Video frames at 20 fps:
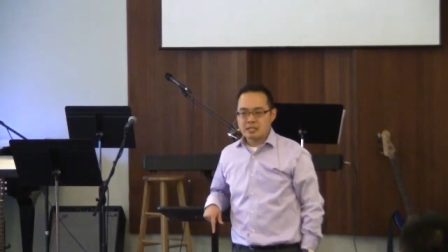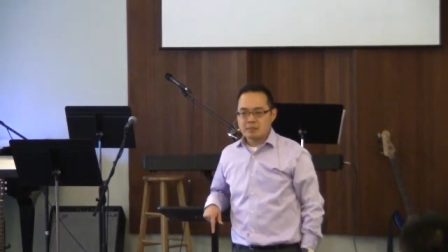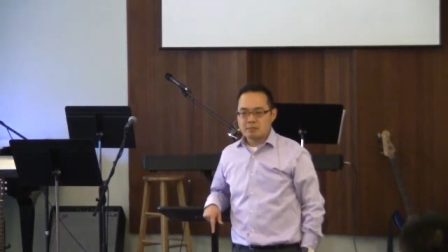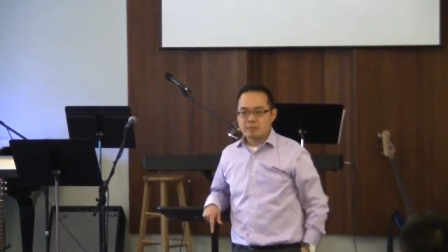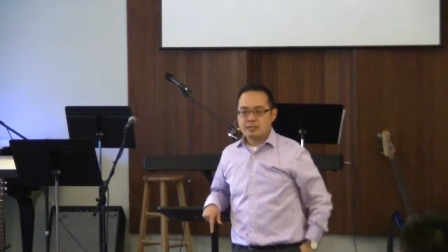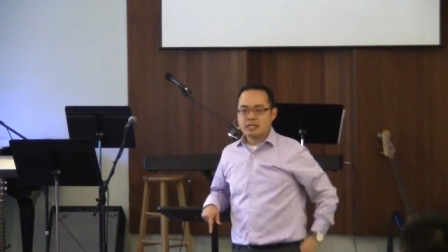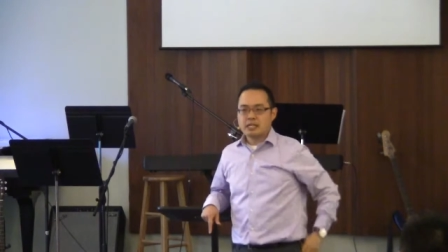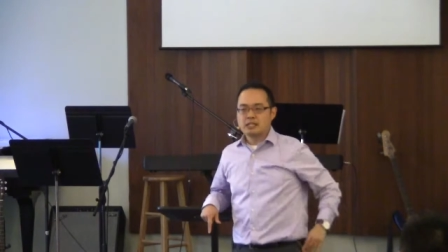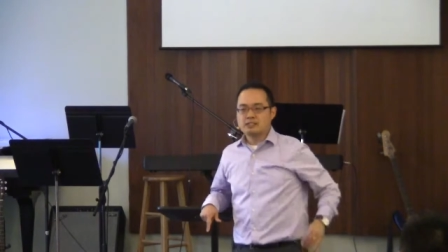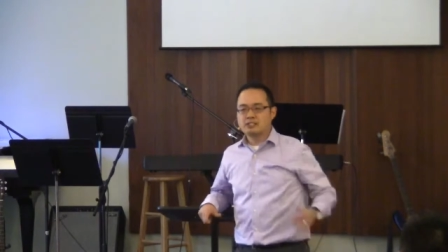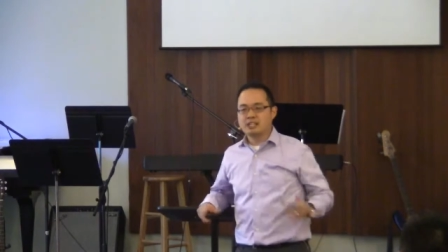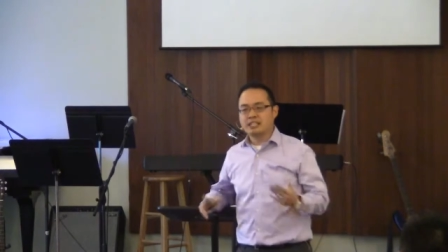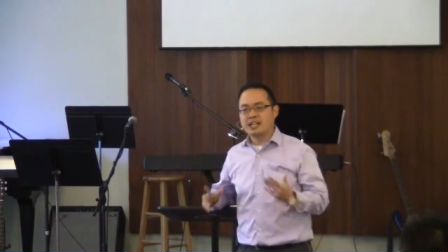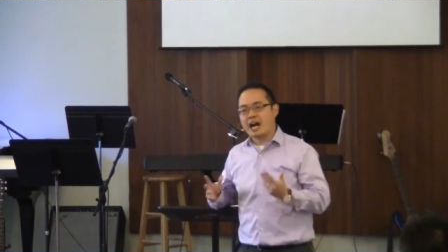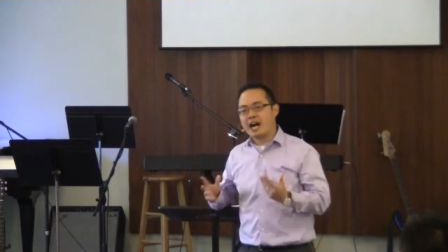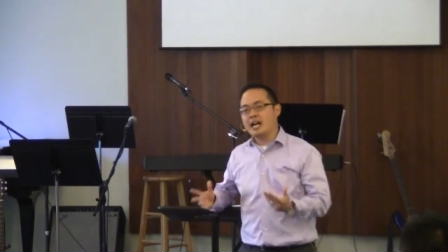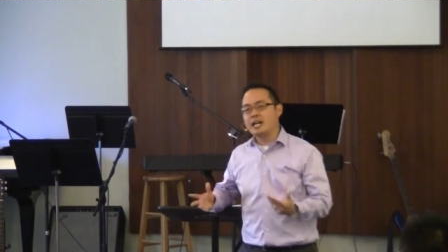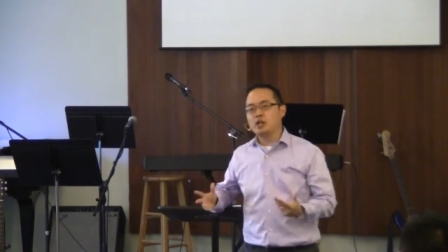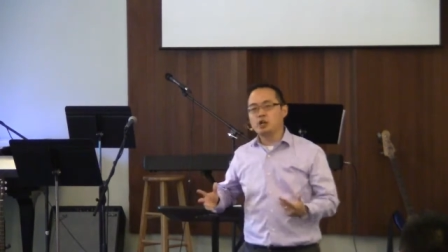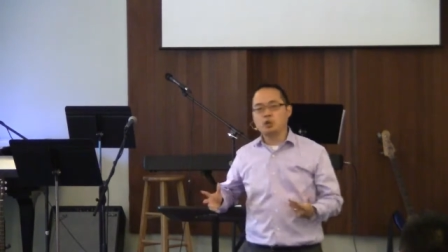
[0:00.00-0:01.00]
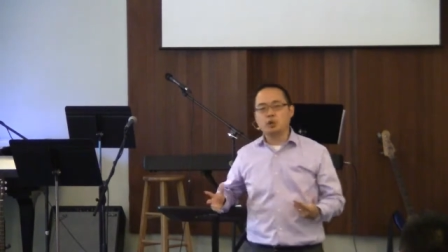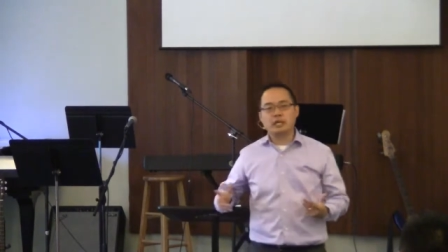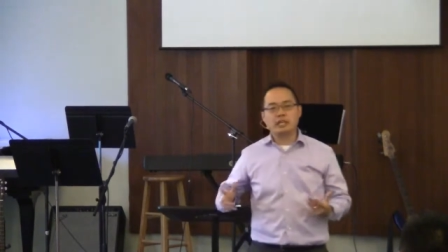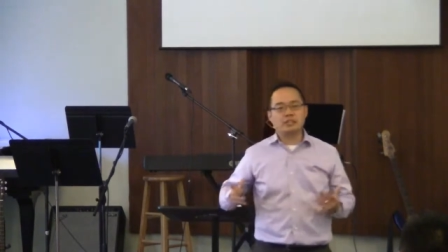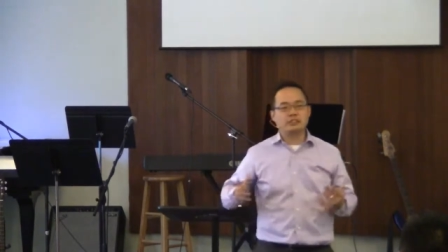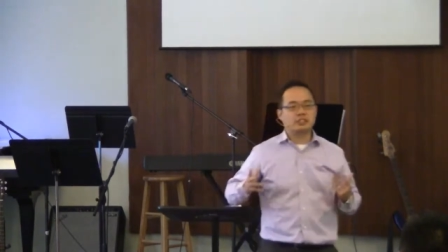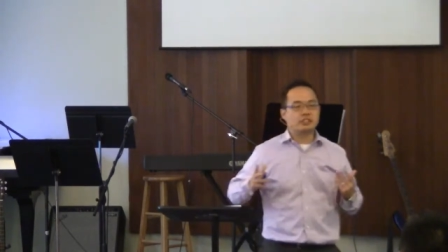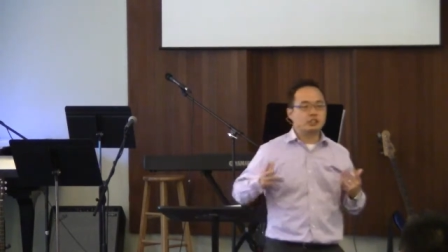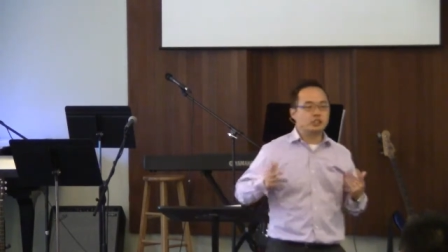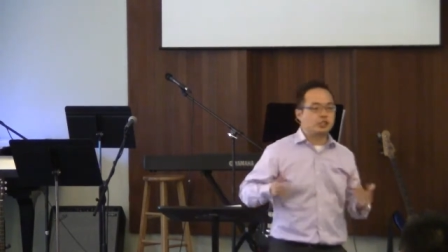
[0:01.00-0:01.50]
Because an idol
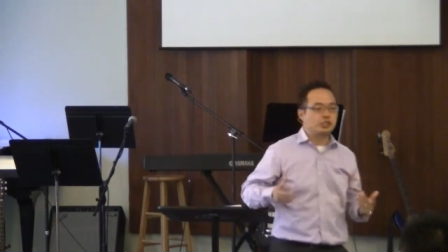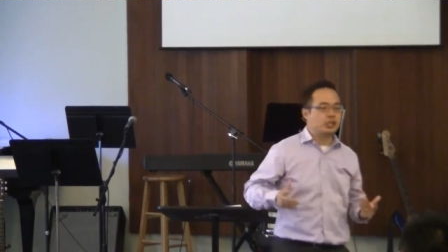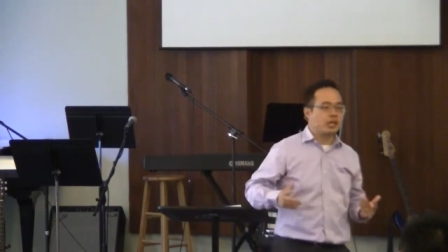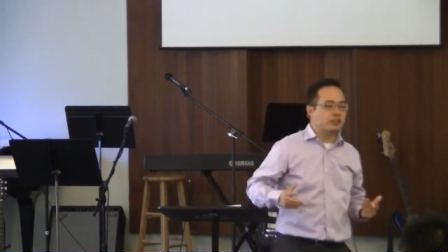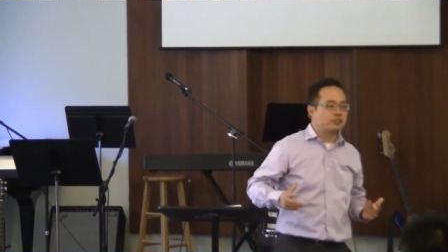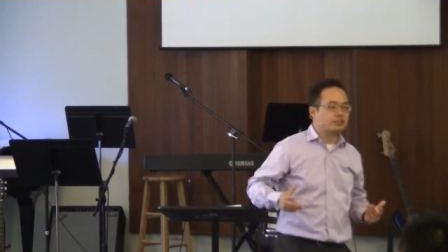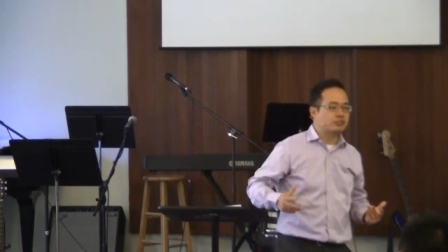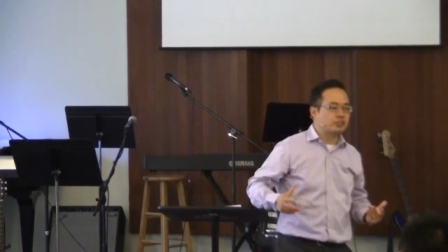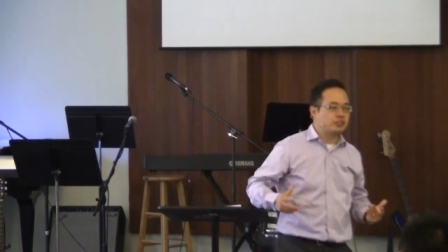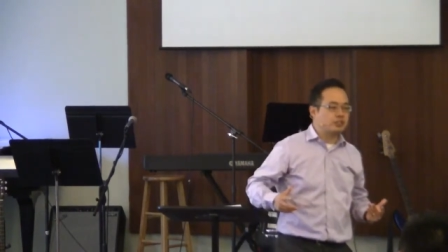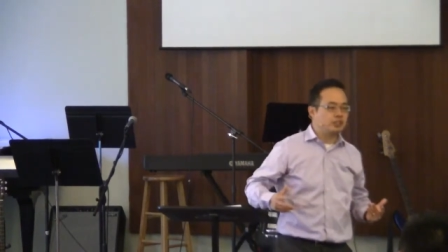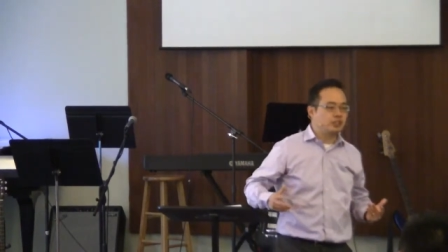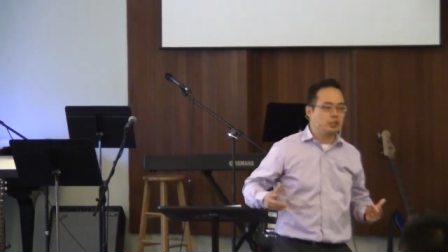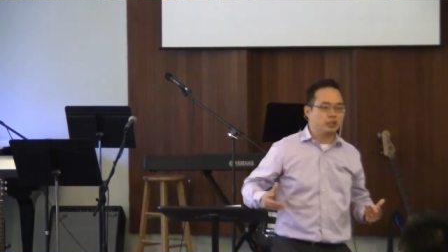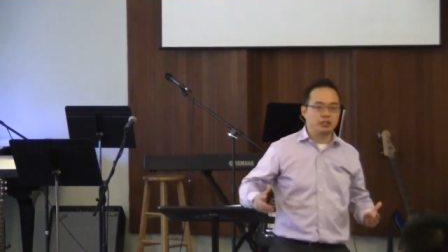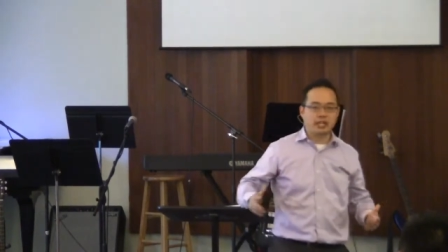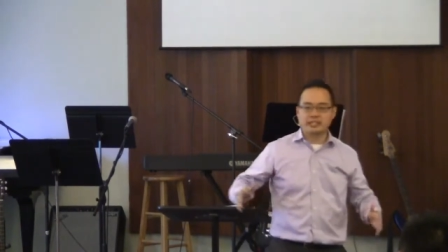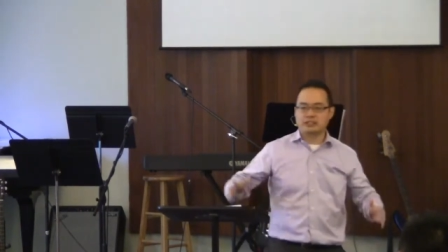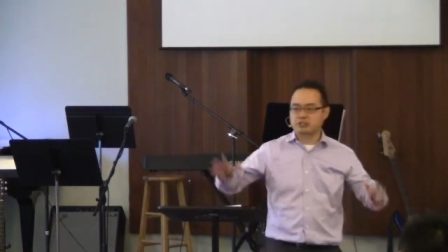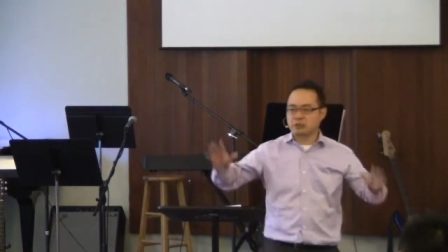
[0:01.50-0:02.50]
isn't just, you know, like